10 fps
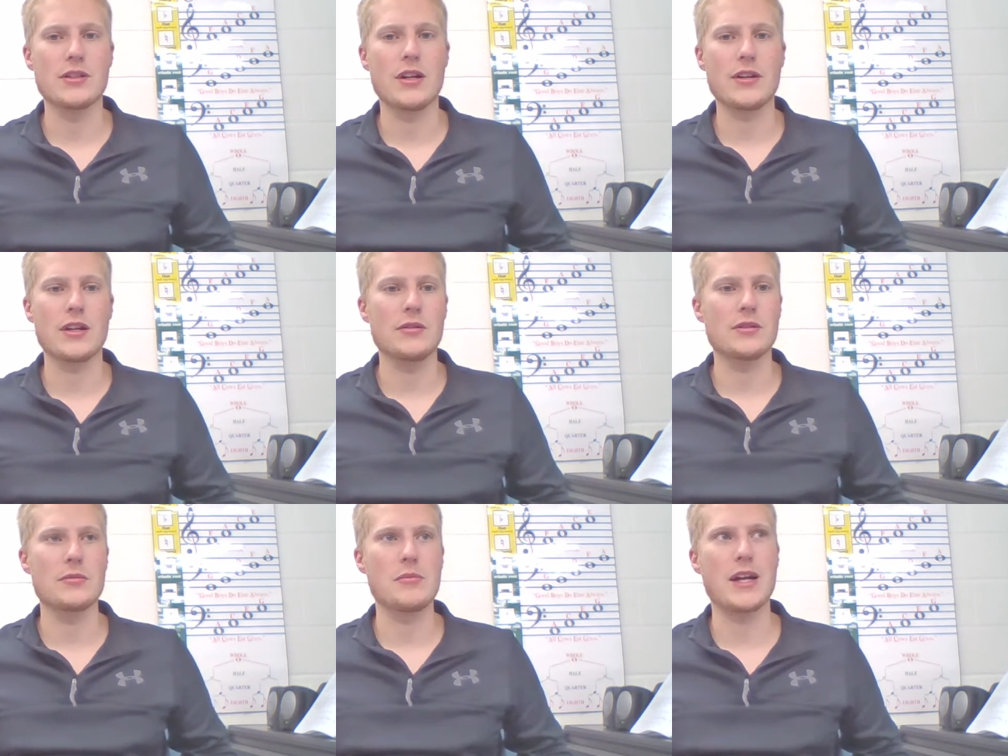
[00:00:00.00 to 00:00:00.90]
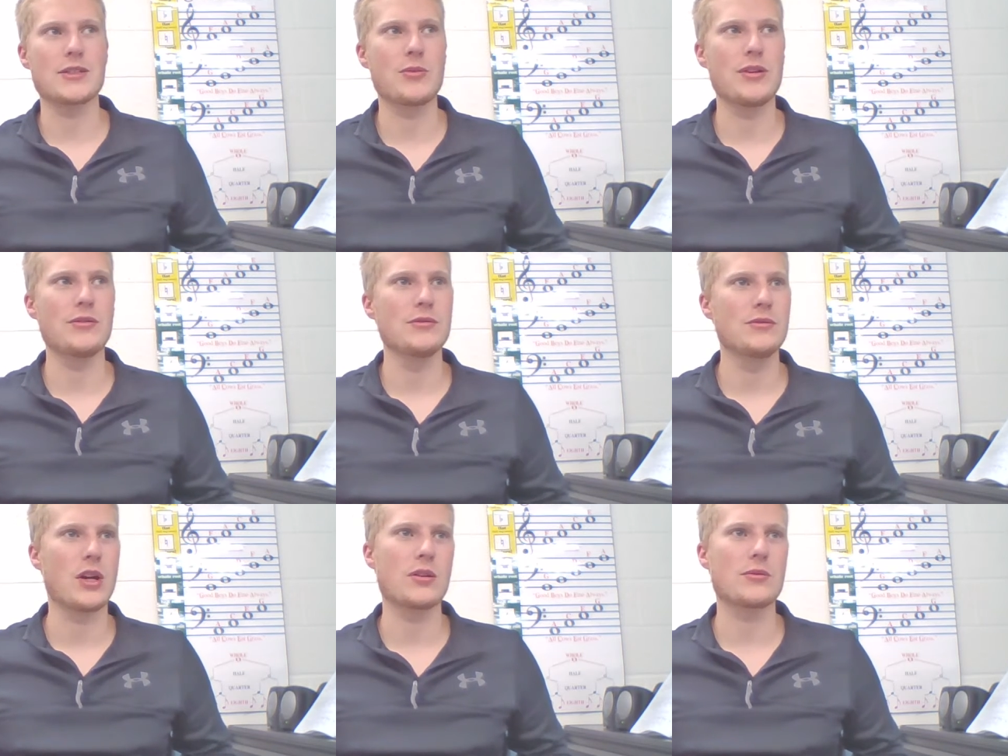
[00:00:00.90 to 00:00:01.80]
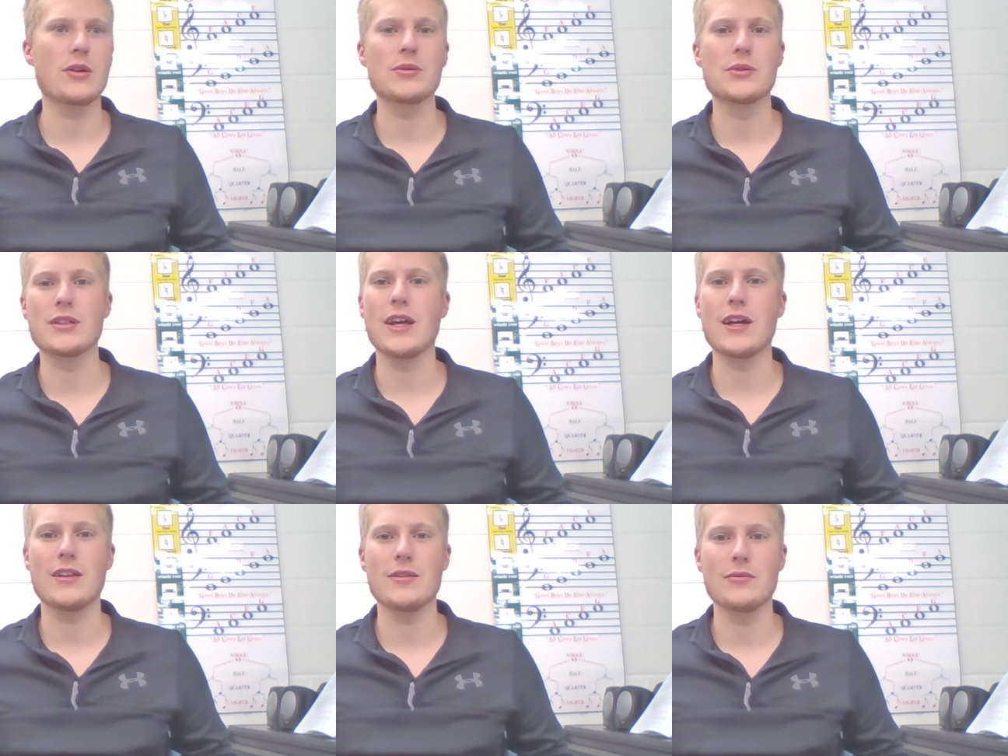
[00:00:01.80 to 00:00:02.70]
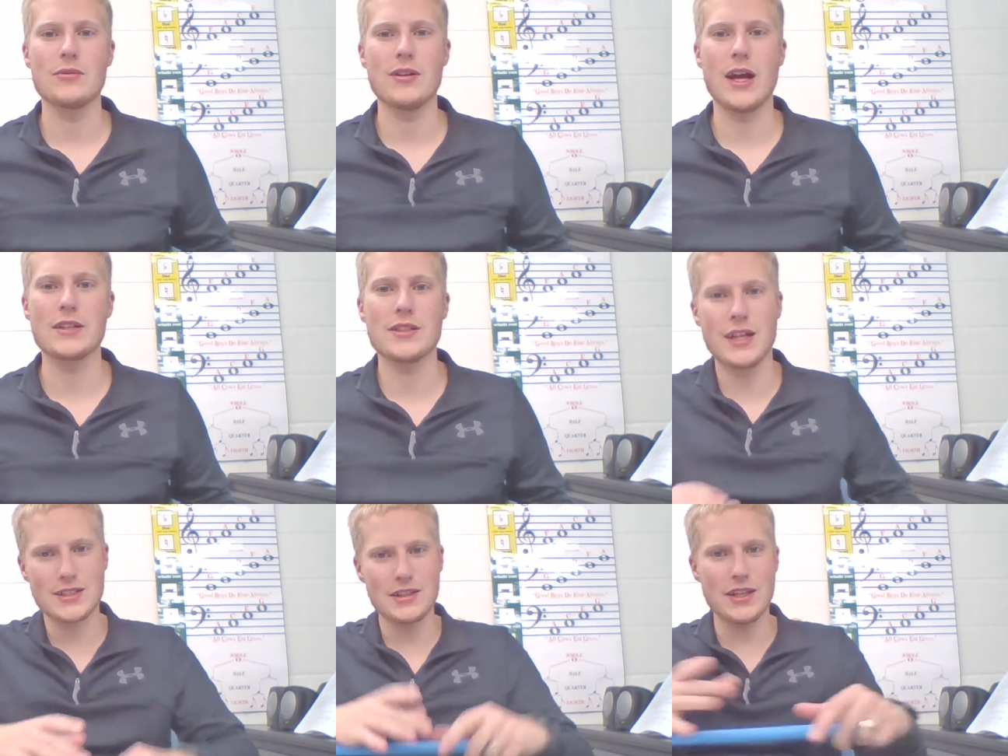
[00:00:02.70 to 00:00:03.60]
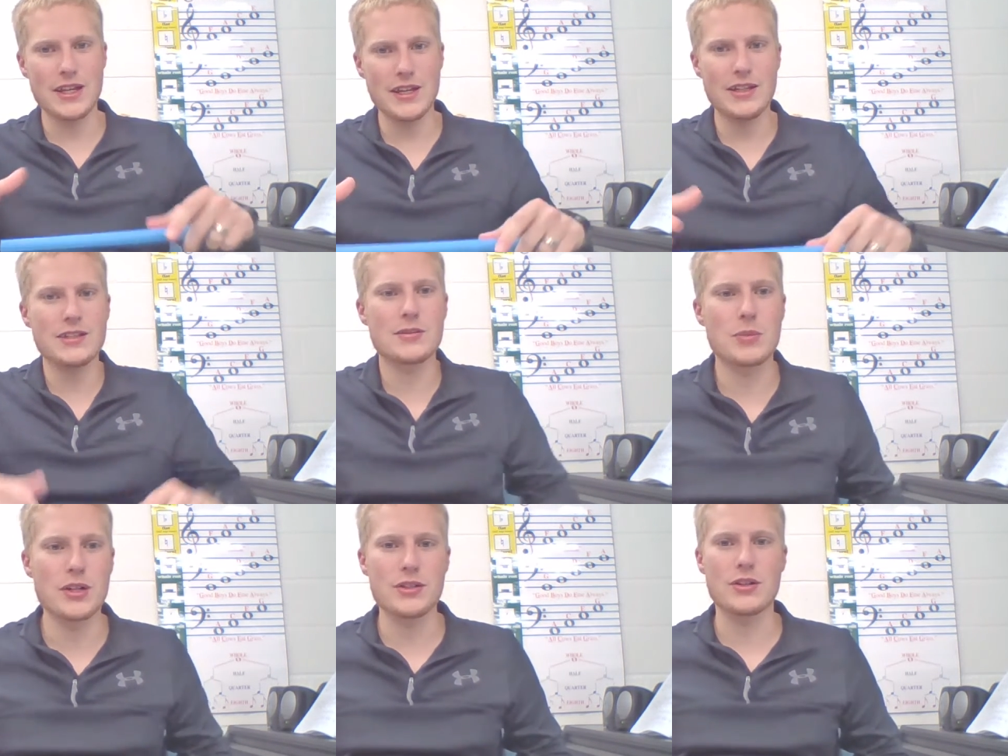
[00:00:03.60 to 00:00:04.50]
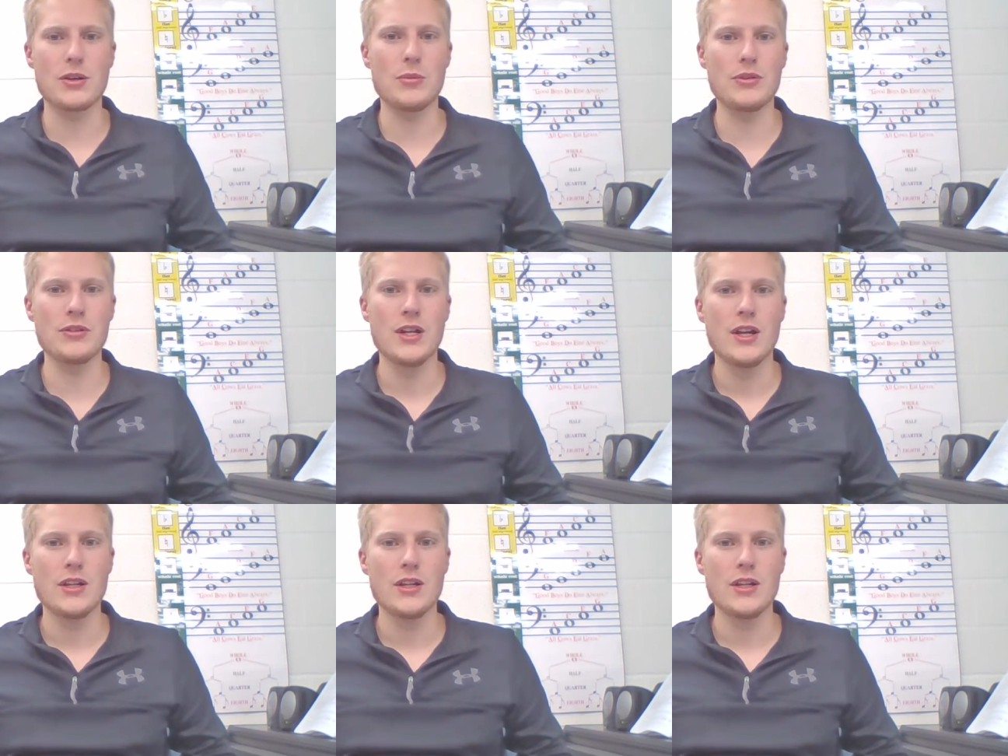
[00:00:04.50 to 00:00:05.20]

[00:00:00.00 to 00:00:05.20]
You know, I got some Maxwell Dark Roast, and that has a nice lid. It's pretty durable.